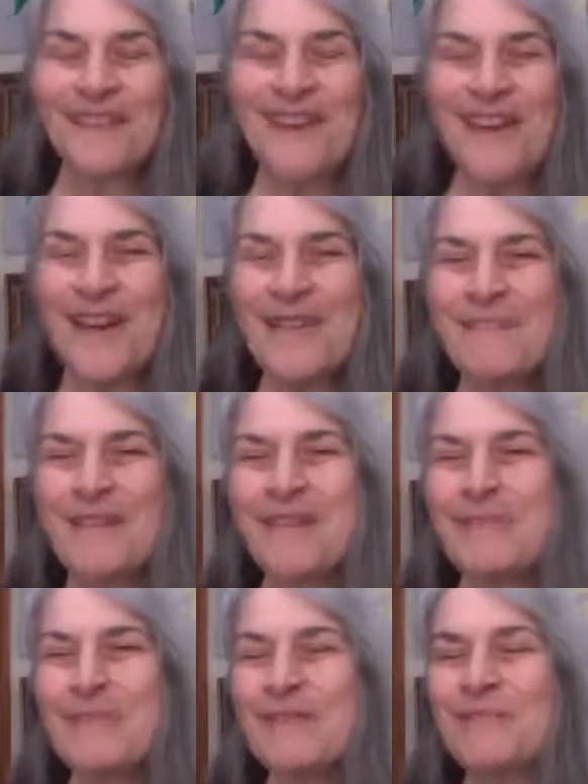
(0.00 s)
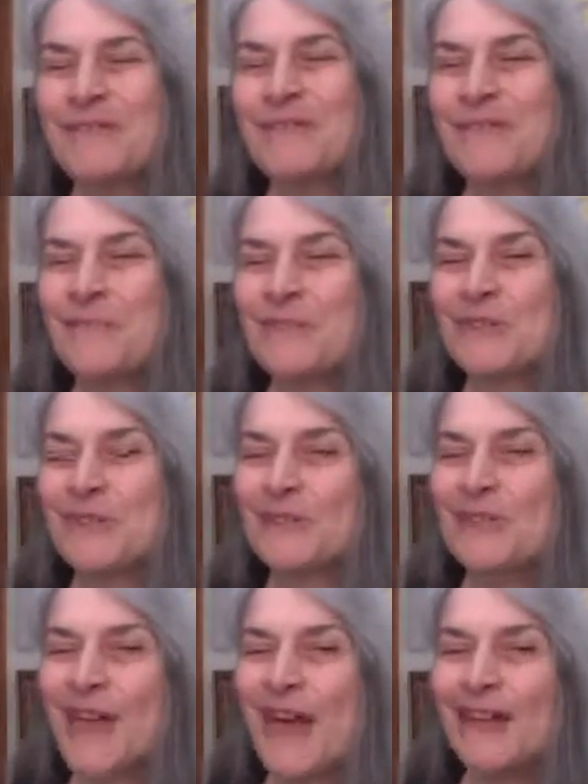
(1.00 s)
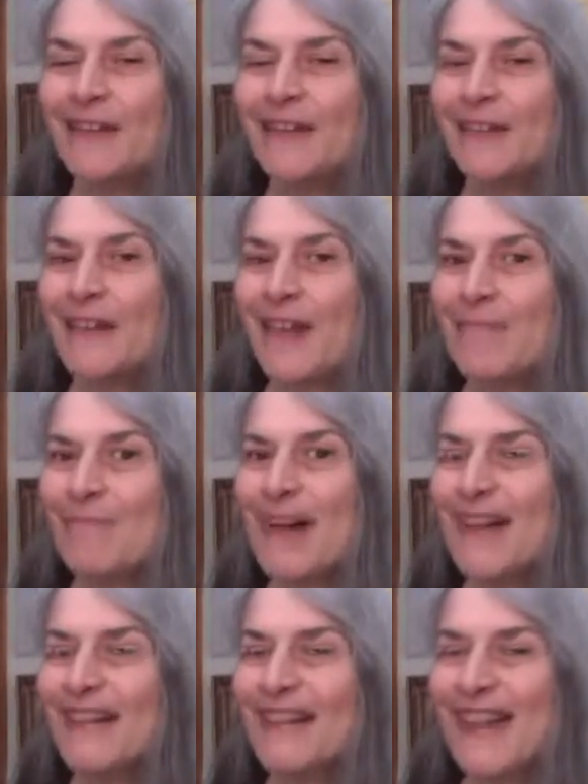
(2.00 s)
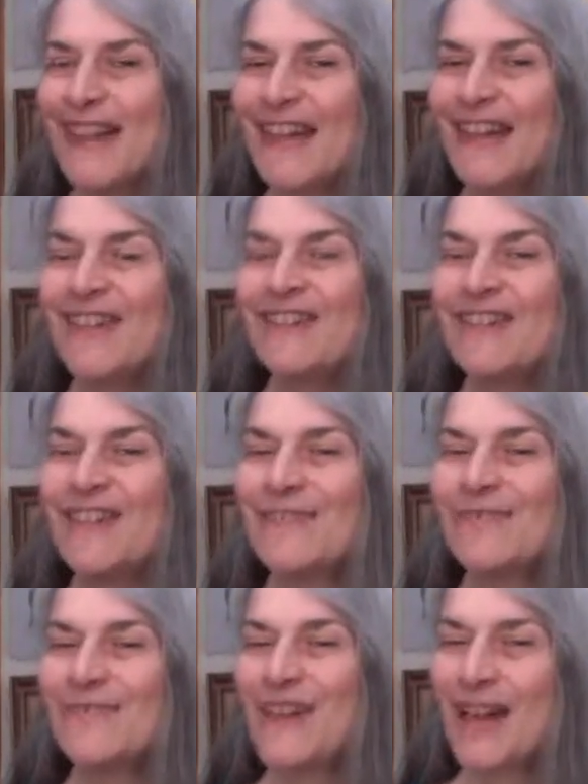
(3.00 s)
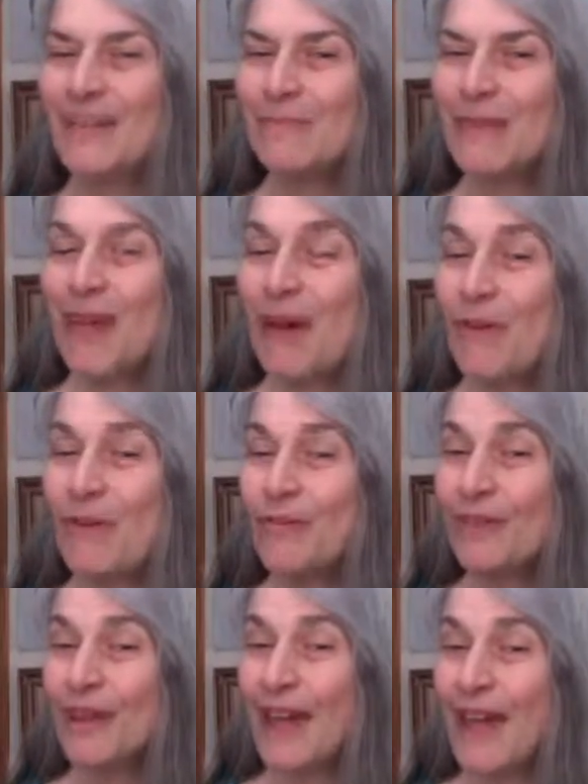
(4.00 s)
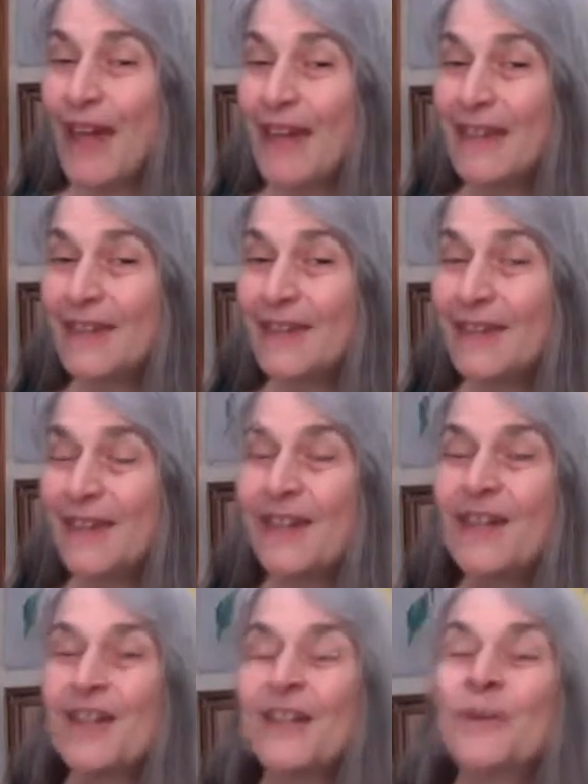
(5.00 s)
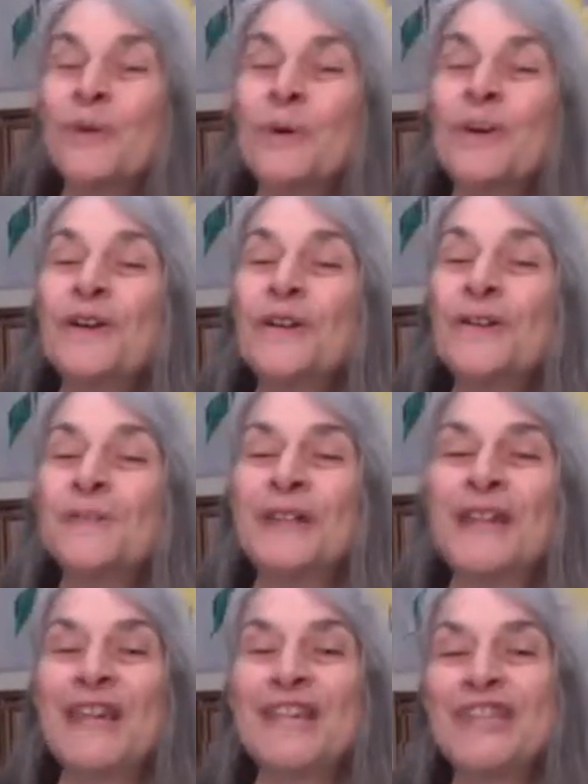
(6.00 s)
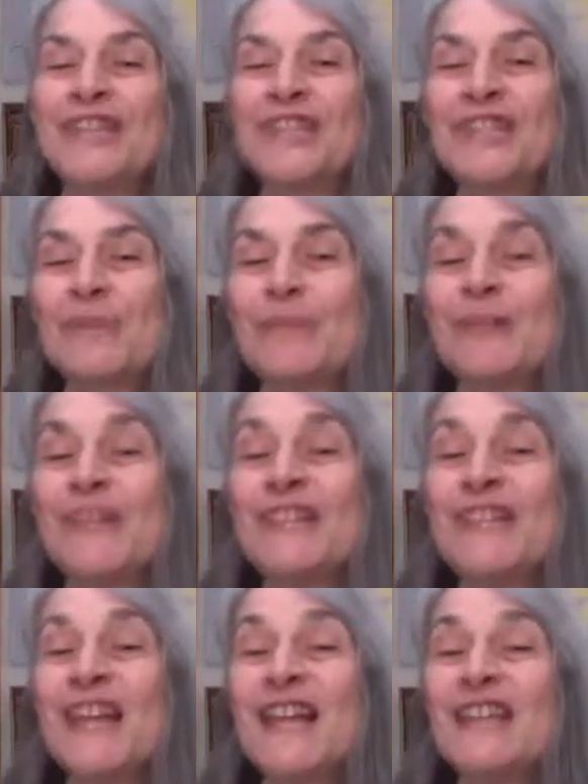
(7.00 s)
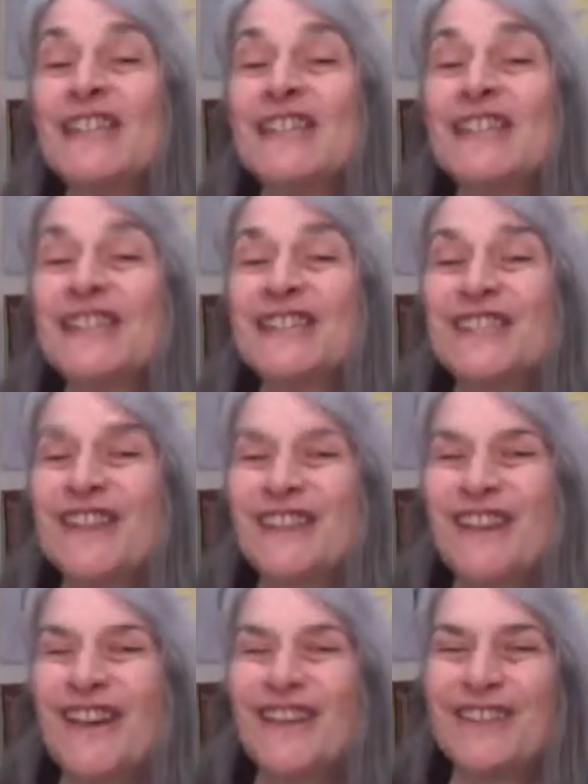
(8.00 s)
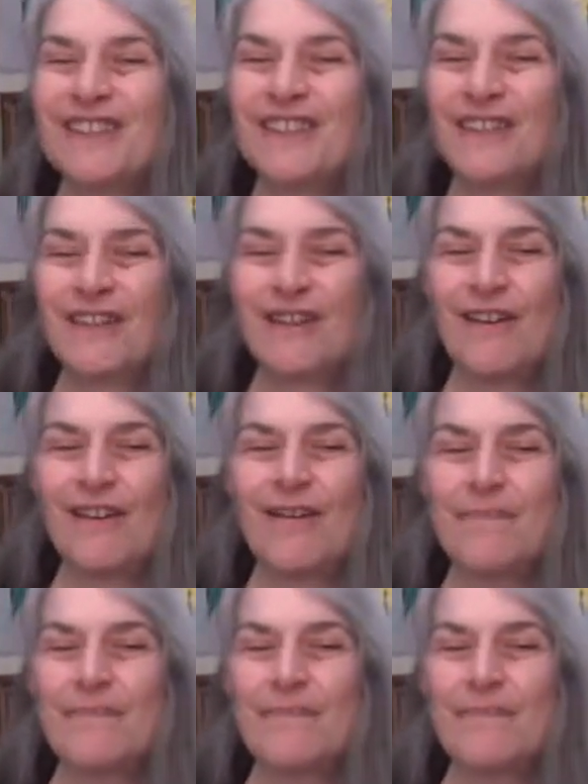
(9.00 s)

Hi, I'm Ali Bierman. I'm so glad you came by today. You can find me over at yourrelationshipintelligence.com.